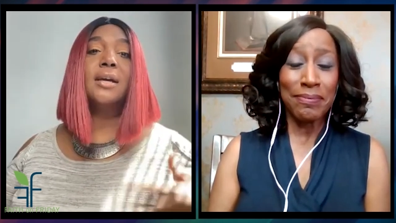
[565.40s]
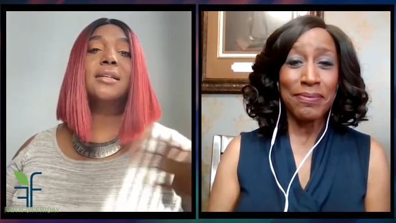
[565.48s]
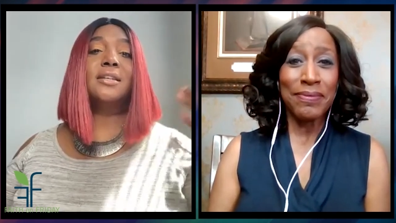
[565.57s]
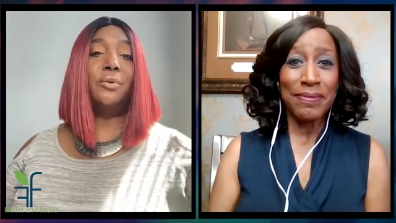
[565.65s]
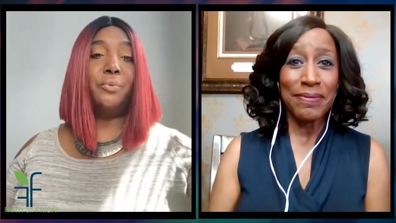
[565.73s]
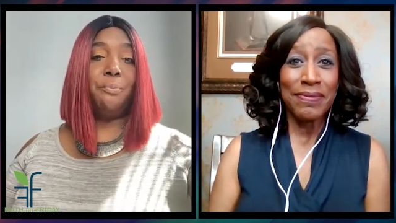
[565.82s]
Speaker 1: mm-hmm.
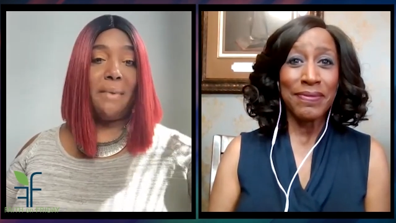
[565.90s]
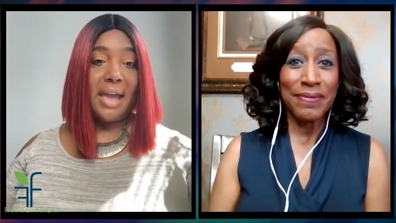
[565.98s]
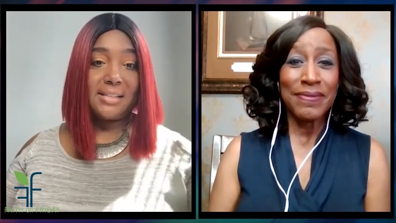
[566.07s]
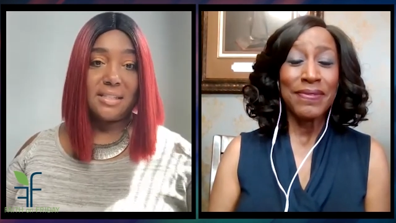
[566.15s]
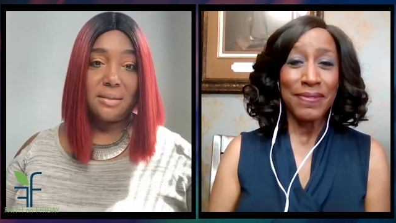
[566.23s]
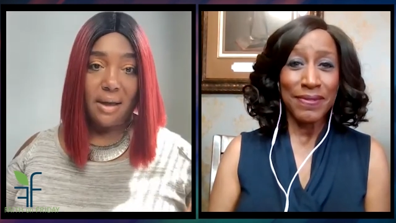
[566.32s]
to
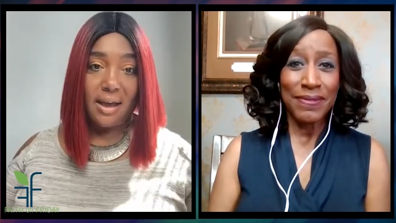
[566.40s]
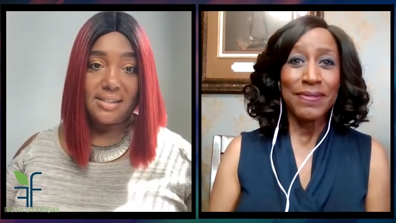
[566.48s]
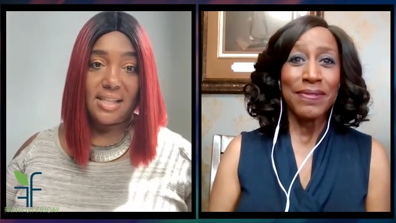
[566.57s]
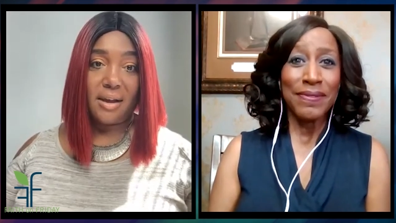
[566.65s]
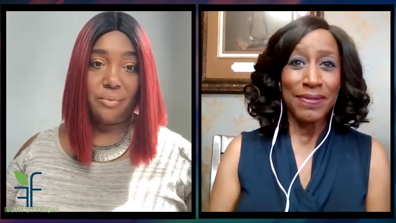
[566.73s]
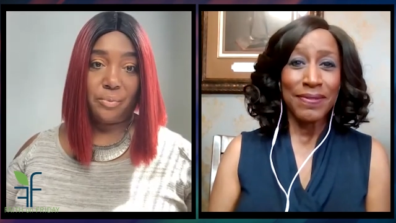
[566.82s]
maximize
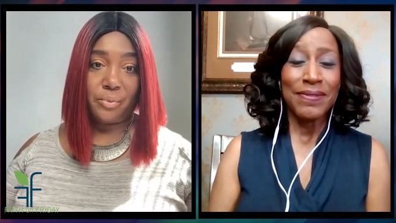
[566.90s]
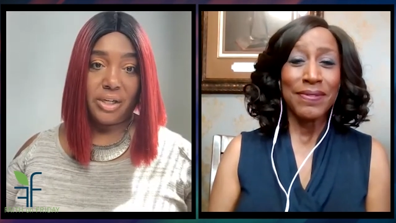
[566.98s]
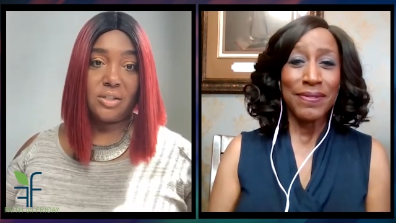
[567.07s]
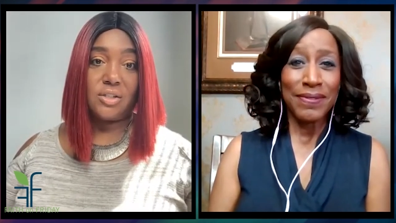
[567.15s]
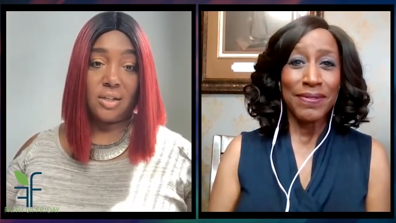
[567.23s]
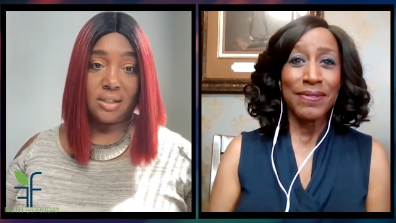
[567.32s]
that
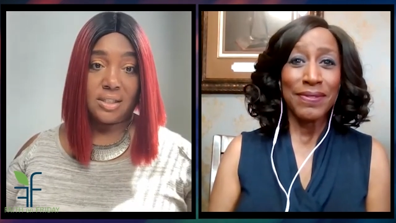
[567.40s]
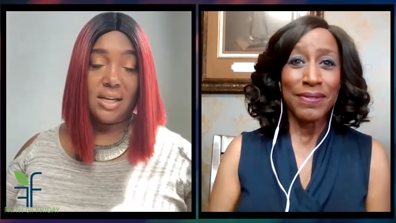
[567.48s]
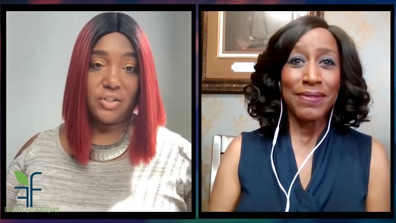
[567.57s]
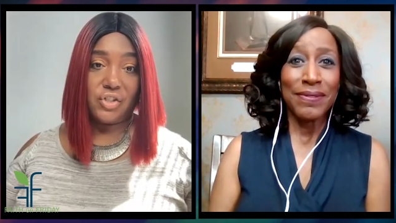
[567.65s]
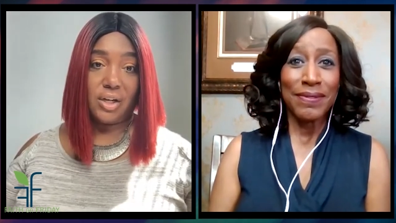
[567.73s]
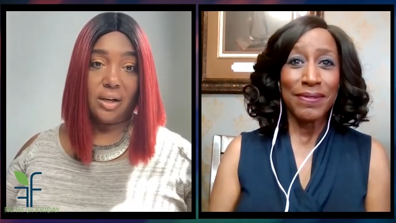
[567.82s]
reach,
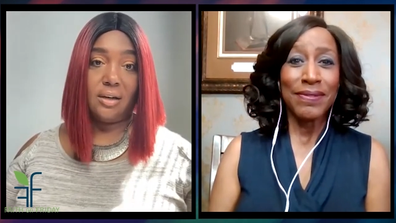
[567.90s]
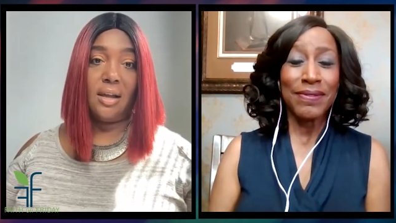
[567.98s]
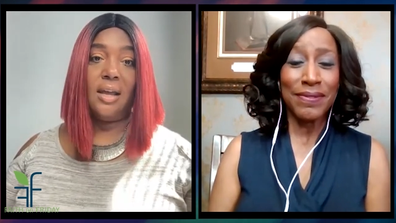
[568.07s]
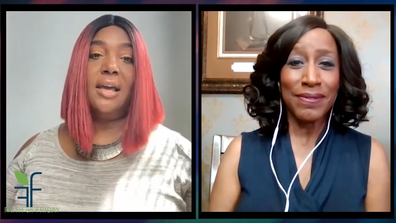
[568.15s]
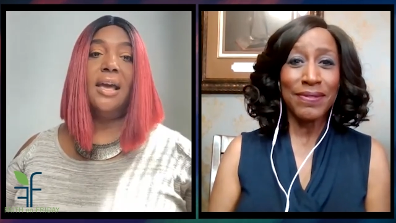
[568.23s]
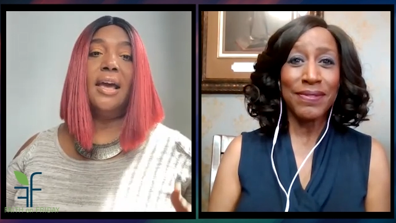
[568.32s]
attention,
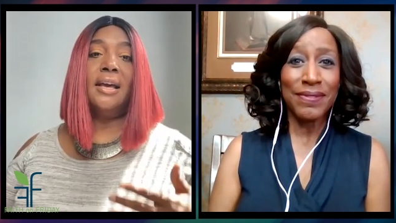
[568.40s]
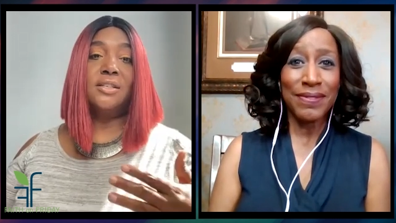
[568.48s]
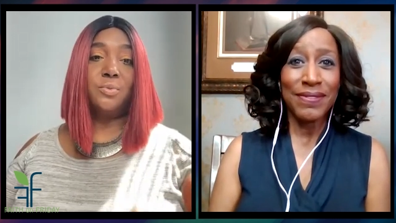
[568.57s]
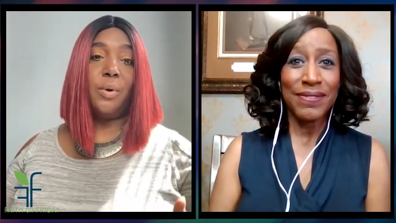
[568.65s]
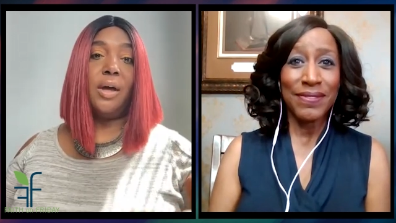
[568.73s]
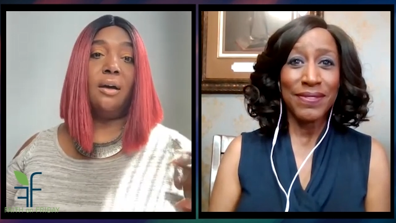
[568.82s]
mm-hmm.
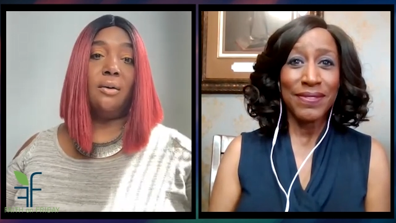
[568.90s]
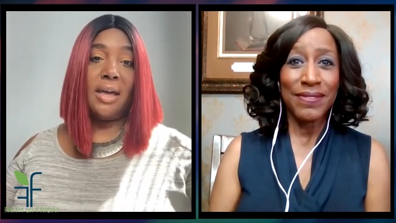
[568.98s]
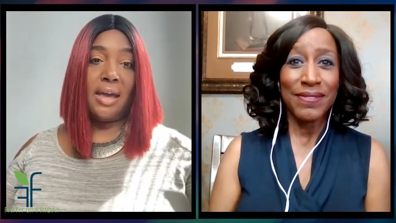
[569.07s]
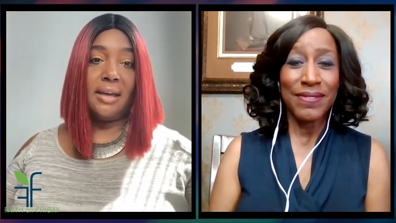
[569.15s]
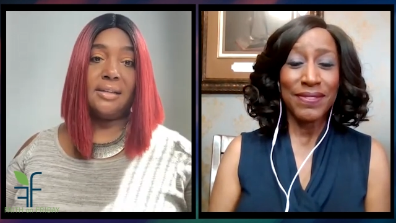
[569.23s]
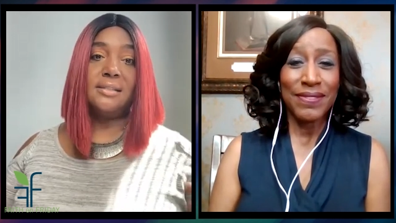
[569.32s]
as well
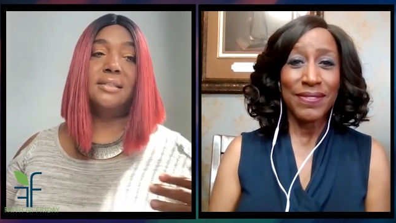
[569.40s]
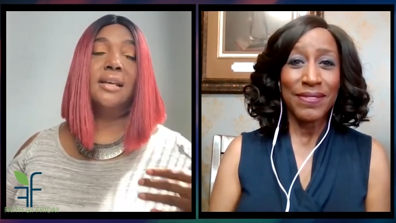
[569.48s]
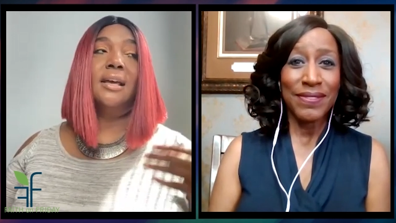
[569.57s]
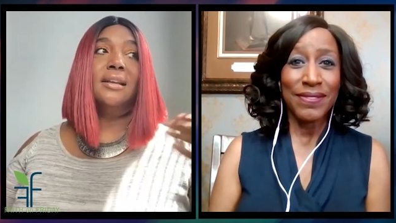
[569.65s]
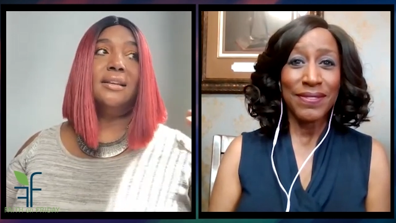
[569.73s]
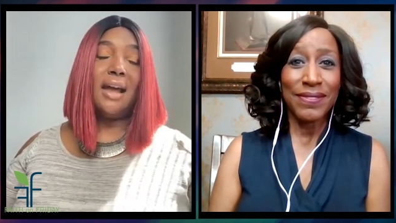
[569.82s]
as
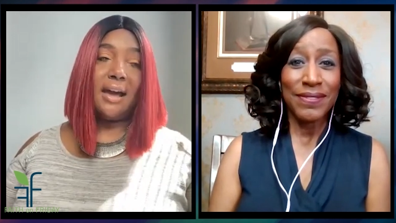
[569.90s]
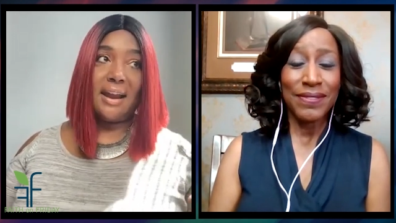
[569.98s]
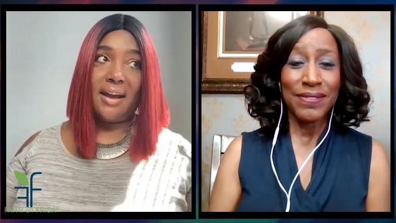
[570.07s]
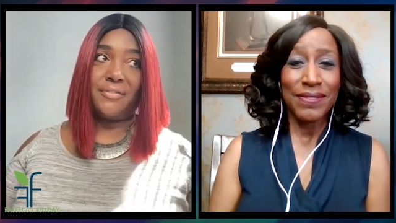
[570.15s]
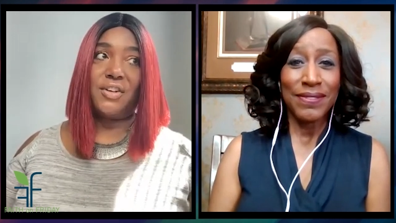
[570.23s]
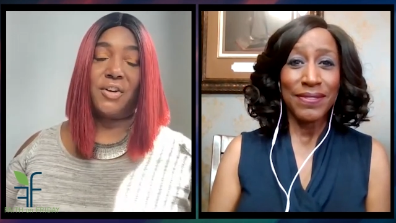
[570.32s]
not
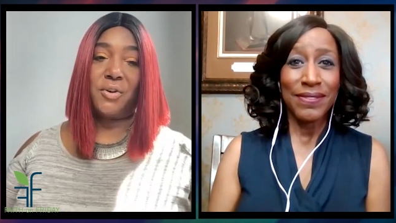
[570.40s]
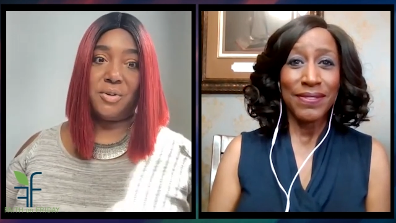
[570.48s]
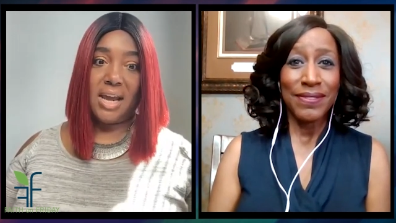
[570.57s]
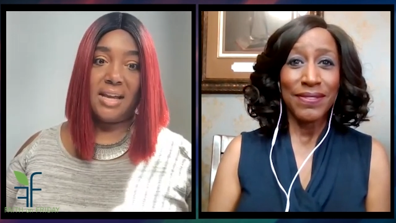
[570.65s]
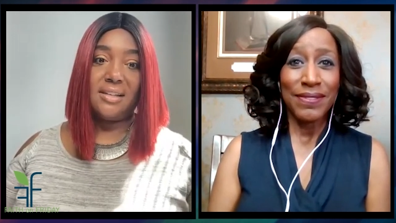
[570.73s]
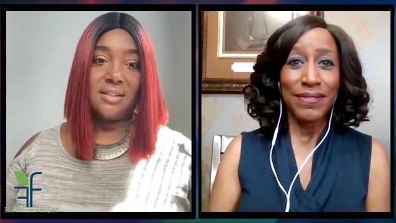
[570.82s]
have to
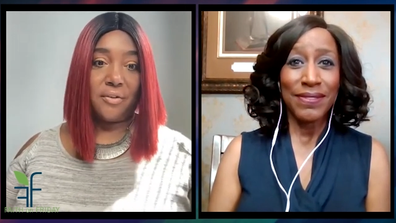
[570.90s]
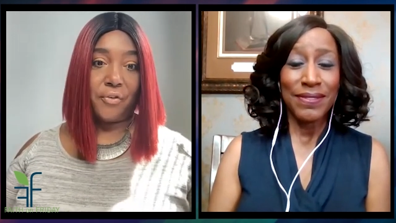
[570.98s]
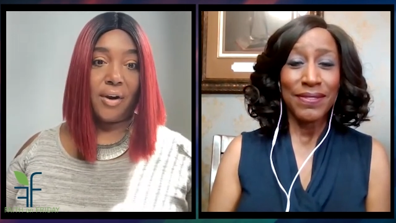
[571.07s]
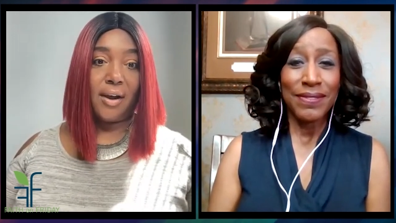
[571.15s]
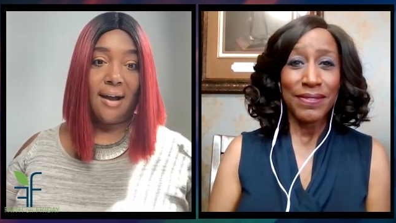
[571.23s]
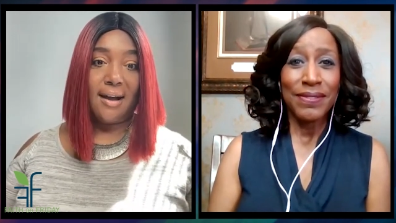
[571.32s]
create
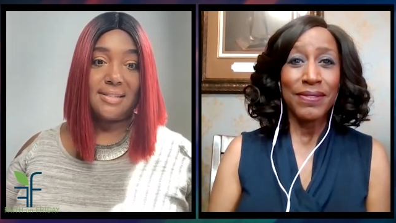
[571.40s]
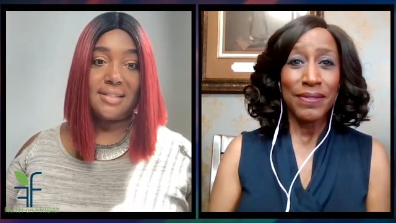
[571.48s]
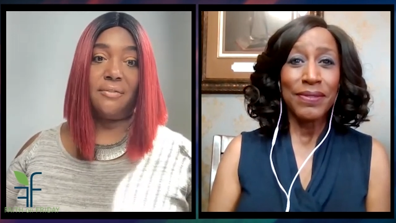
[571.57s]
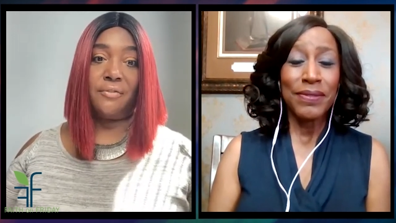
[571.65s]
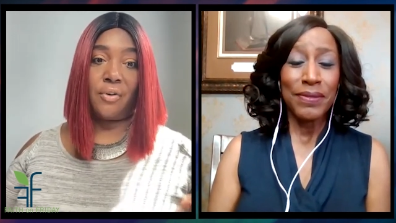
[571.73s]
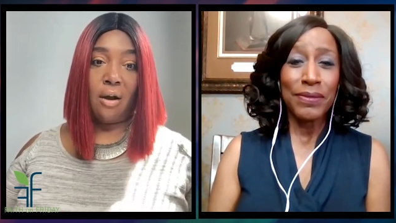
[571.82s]
different
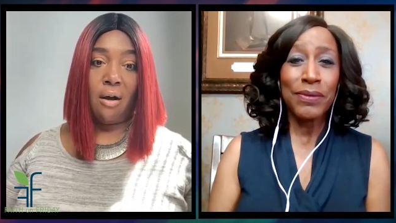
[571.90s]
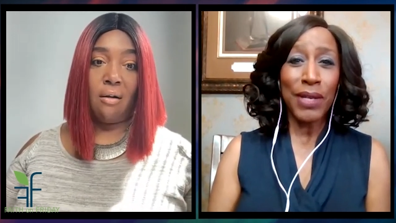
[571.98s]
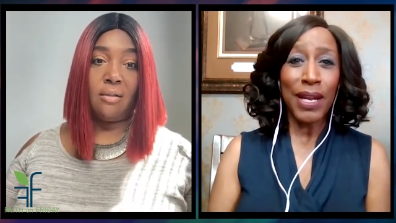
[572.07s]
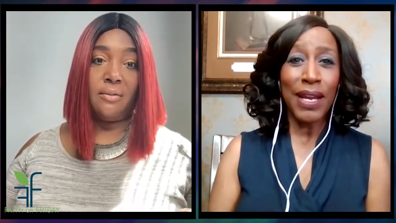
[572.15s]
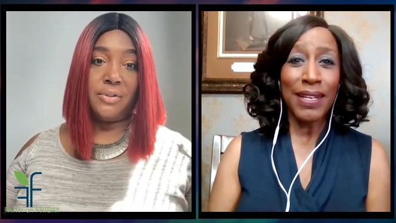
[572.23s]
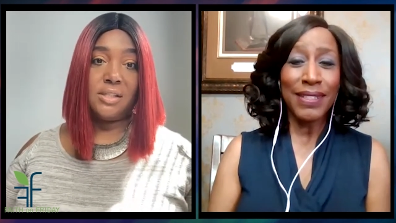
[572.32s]
content for
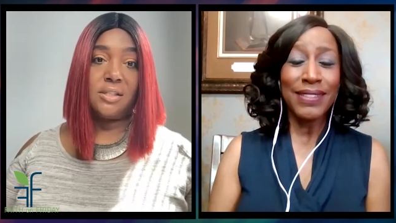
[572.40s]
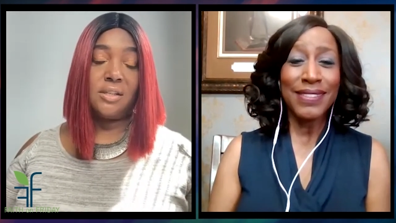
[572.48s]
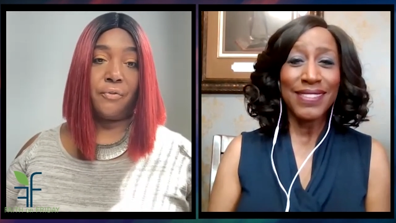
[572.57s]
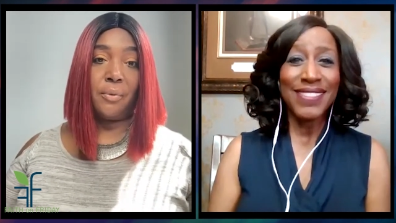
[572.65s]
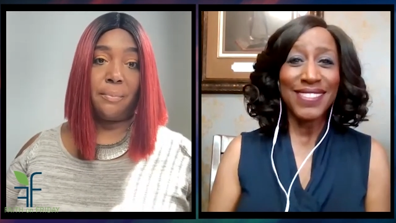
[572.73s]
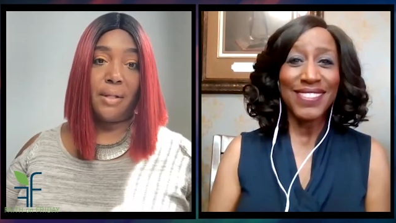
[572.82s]
all of right. these different